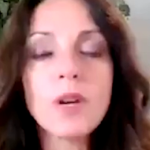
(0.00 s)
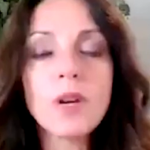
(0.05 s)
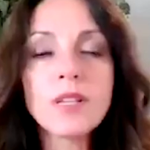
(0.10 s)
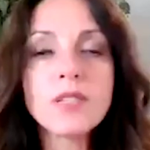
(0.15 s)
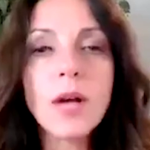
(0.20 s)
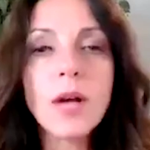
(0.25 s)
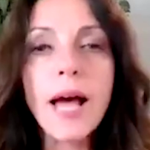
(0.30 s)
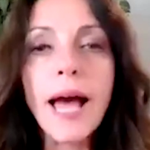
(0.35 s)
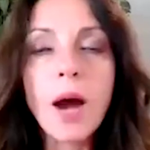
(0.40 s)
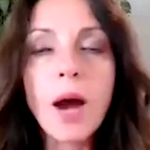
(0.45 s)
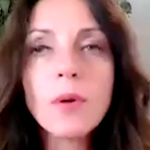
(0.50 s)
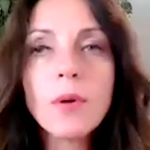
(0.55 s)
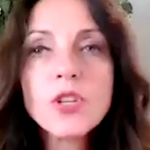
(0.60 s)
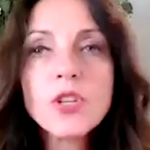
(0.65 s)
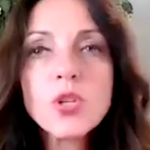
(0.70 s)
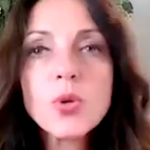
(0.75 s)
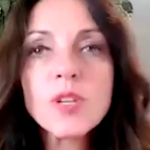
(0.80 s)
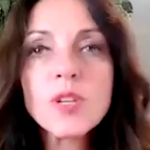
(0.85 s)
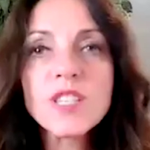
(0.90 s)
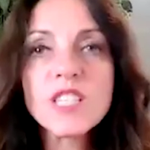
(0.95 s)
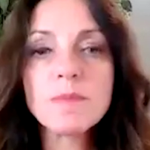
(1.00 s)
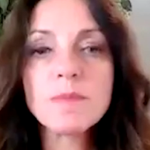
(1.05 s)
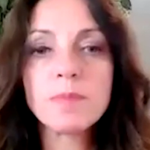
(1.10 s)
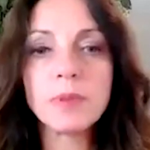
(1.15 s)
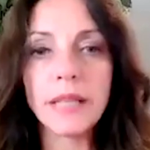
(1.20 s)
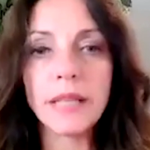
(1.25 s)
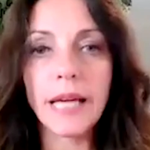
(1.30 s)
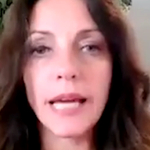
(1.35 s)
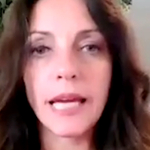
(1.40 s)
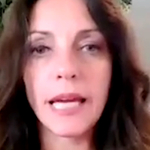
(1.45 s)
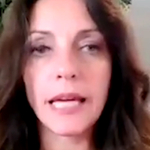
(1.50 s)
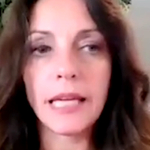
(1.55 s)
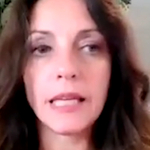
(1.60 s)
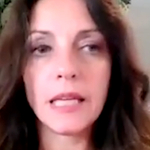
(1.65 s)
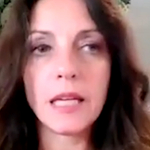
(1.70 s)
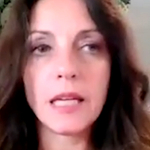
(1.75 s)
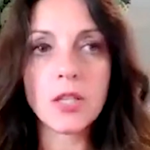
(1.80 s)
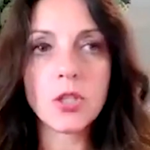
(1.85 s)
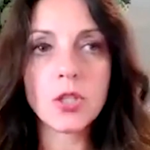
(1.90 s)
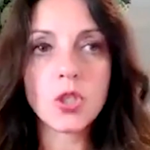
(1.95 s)
Russell, how would you
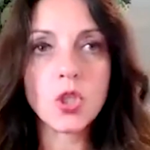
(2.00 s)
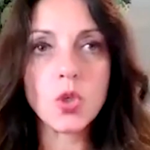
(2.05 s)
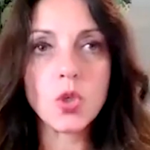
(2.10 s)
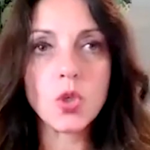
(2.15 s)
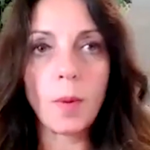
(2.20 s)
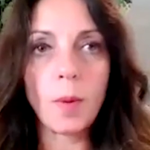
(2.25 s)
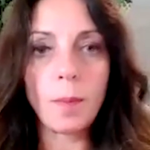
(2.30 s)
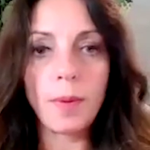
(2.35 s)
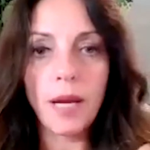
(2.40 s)
explain to a